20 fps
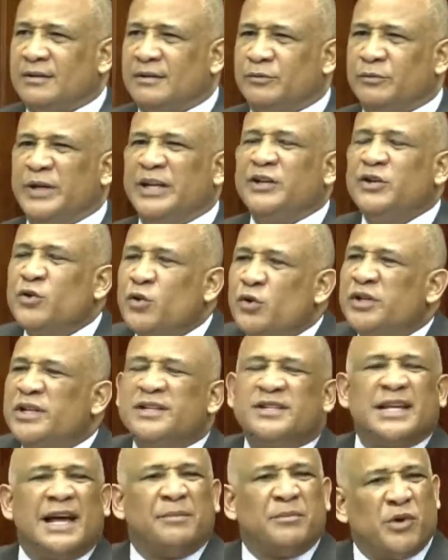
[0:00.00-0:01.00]
We know
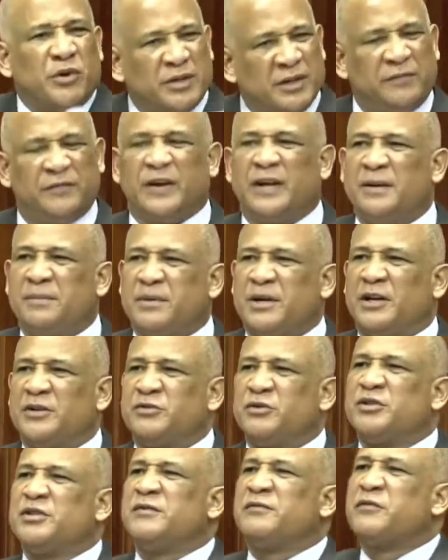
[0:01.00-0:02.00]
these are more developed
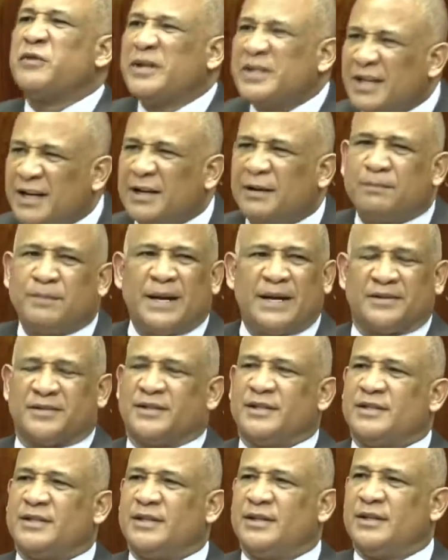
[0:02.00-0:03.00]
countries with greater
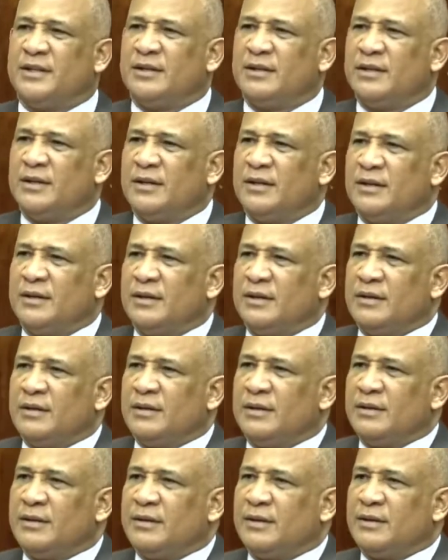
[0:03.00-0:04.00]
capacity,
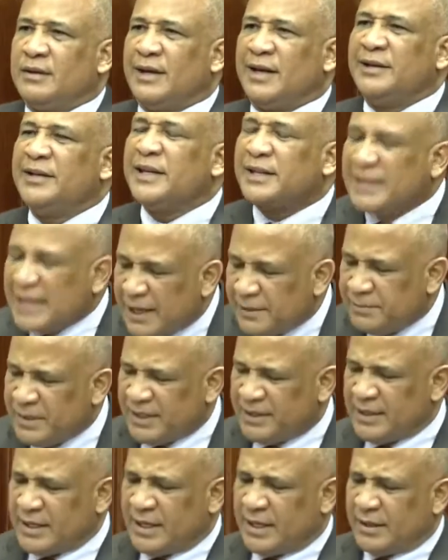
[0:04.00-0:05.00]
and it can
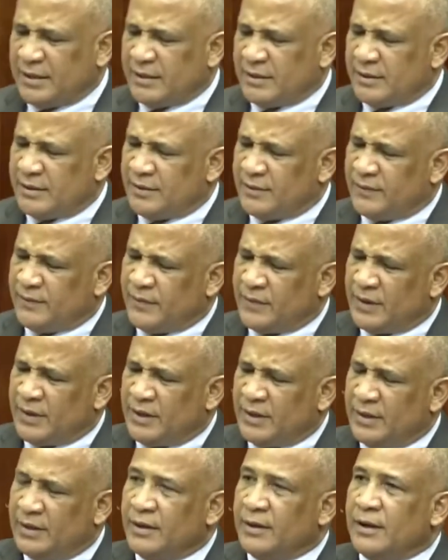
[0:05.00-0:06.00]
be done.
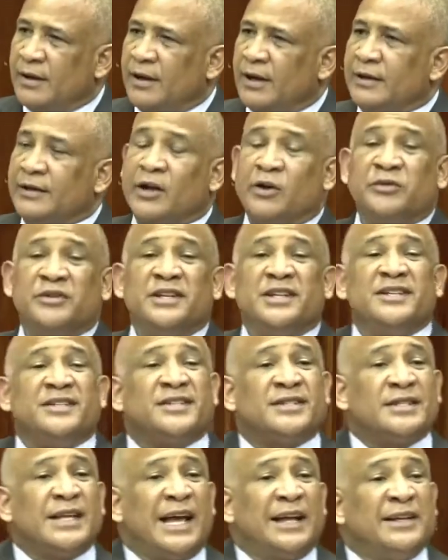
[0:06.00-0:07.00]
Now,
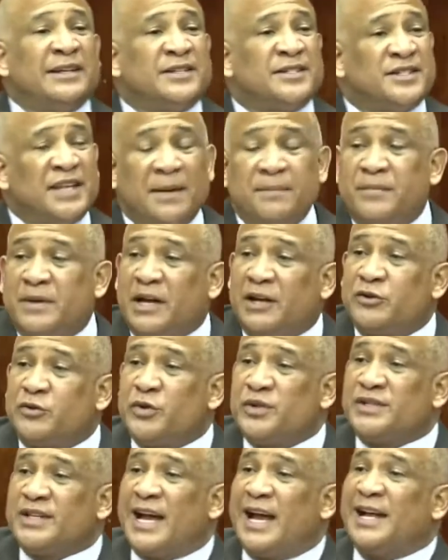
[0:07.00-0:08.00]
these are the same
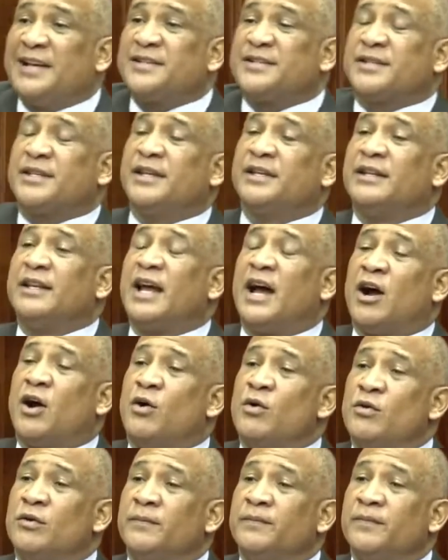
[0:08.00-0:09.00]
countries asking
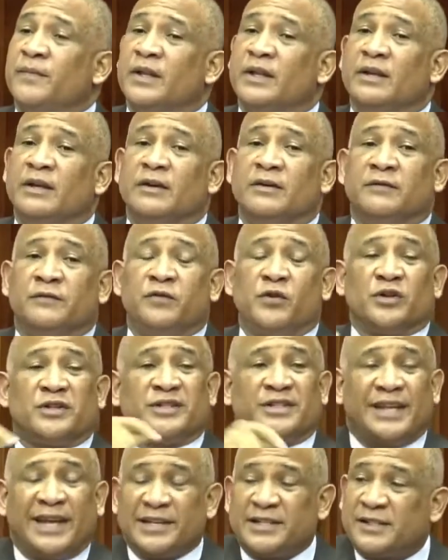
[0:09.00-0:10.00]
now
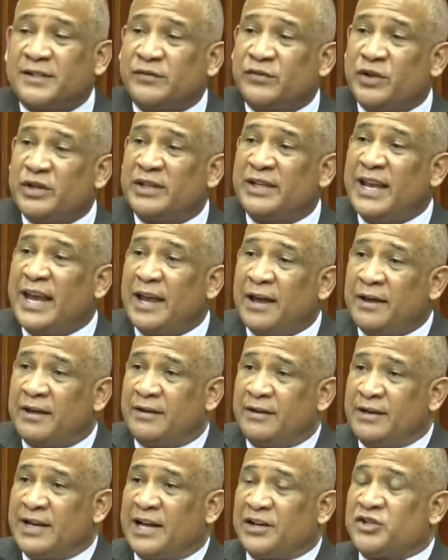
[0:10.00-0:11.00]
for tests for
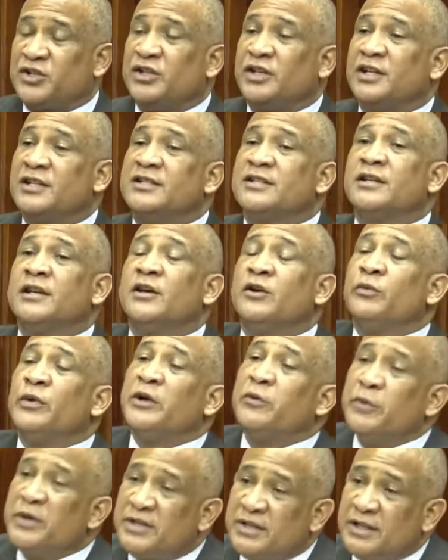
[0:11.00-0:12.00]
their nationals
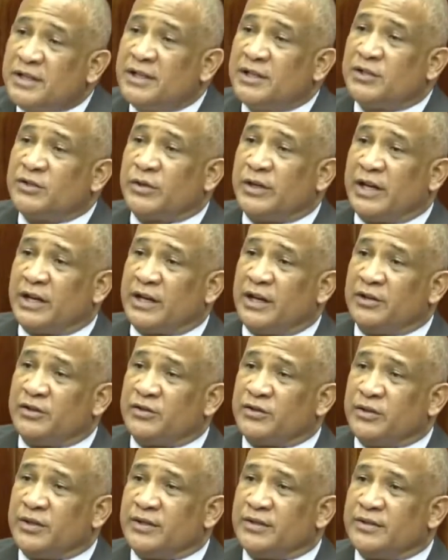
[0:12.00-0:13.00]
when returning to their
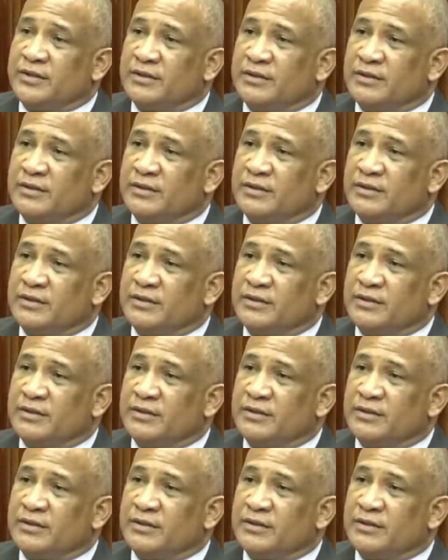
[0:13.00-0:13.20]
countries.